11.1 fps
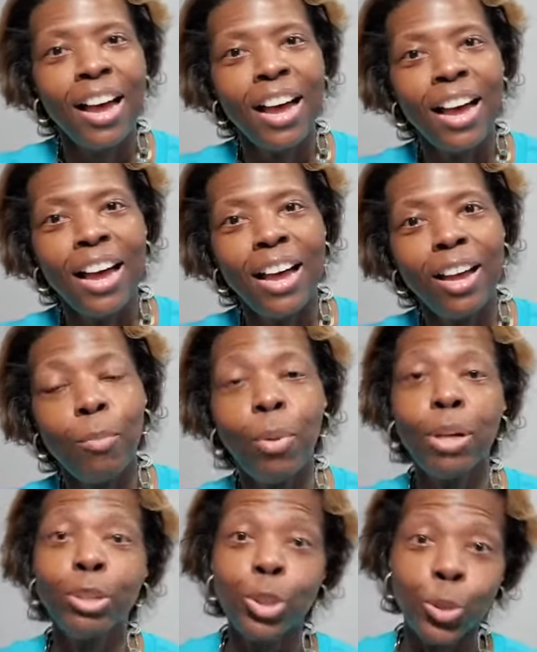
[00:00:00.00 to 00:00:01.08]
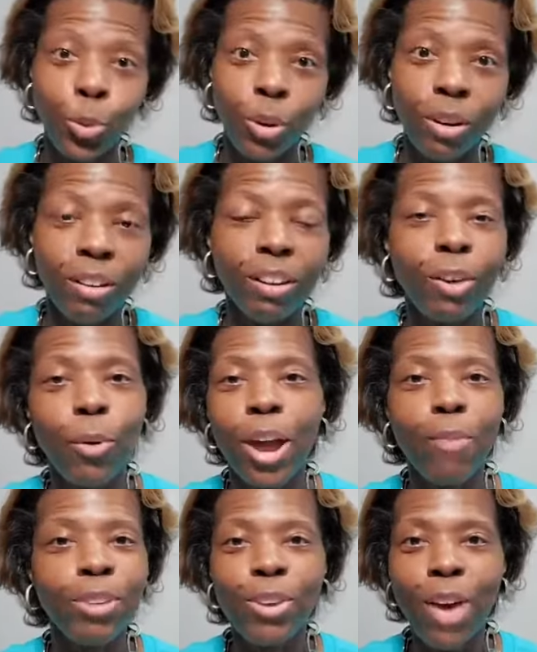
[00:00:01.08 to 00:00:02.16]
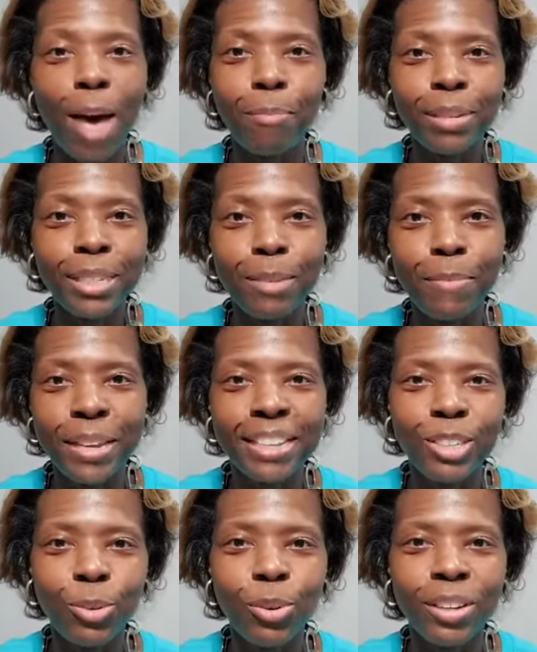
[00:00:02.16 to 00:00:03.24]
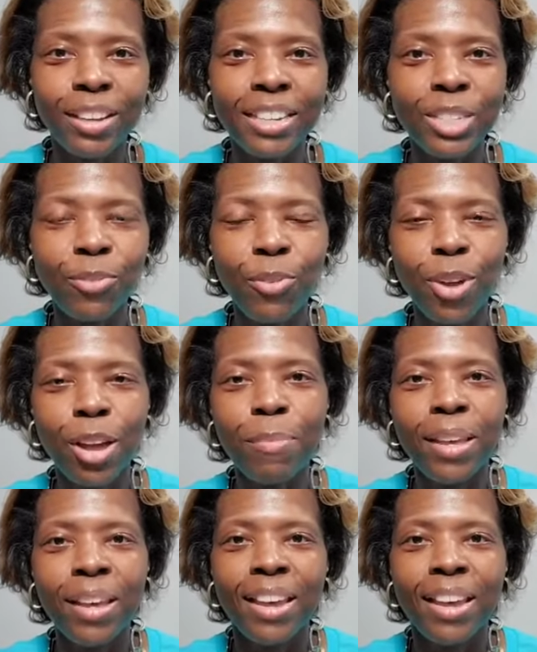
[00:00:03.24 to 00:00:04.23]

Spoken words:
Bonjour. Wherever you happen to be joining us from,